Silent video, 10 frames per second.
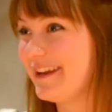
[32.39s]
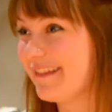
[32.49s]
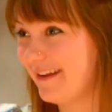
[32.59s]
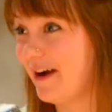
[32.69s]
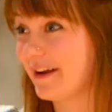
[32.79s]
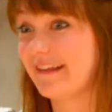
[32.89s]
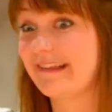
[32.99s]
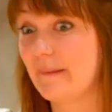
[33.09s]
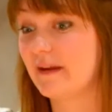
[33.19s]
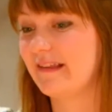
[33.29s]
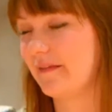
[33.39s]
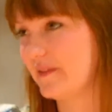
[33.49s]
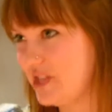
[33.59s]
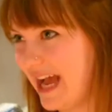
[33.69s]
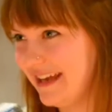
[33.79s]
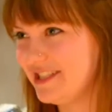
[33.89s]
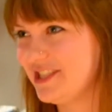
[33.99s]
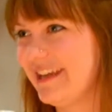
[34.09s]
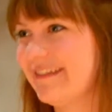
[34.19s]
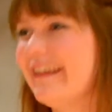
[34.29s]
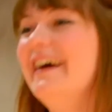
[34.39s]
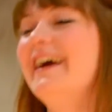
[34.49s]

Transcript: going to start, I'm going to set myself some challenges.